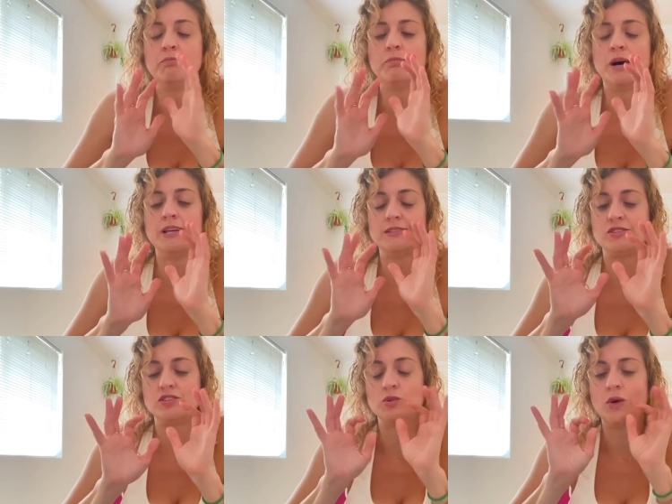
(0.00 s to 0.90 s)

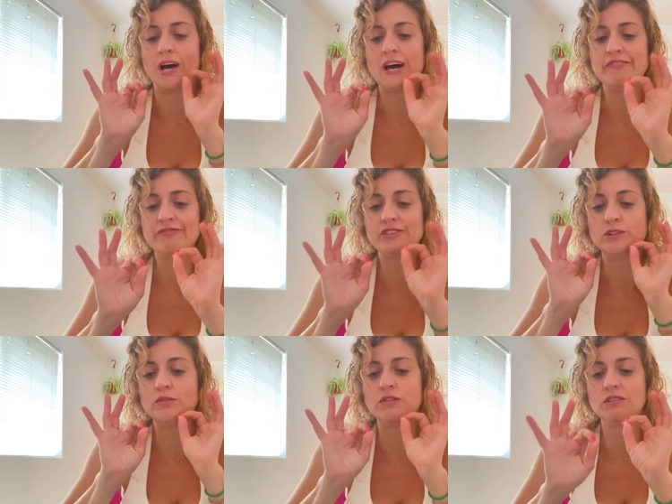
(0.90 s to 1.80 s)
But you have to
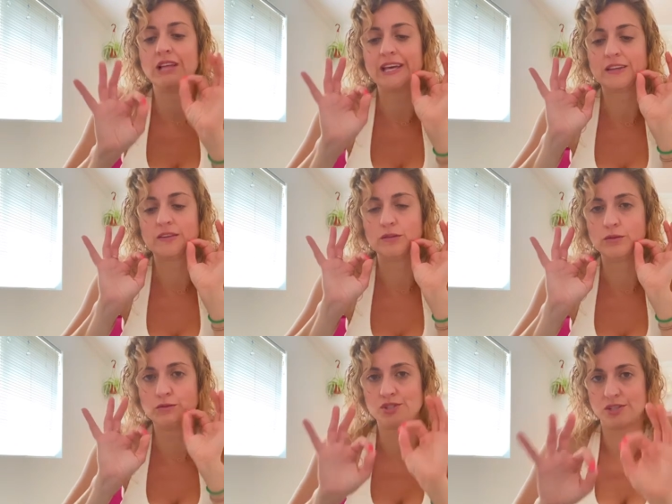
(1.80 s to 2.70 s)
look like the
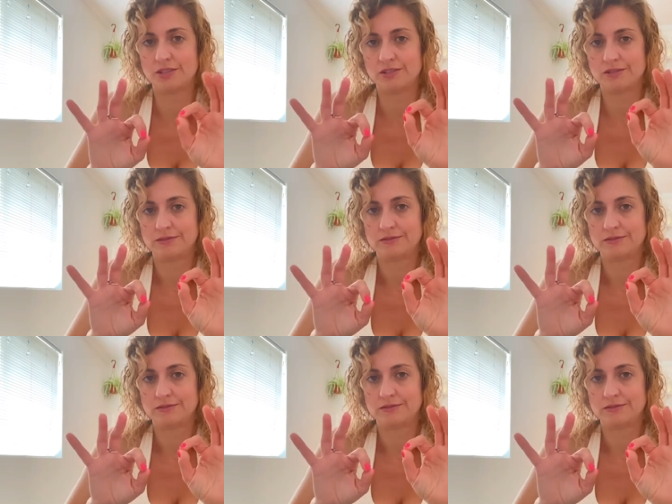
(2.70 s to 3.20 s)
loser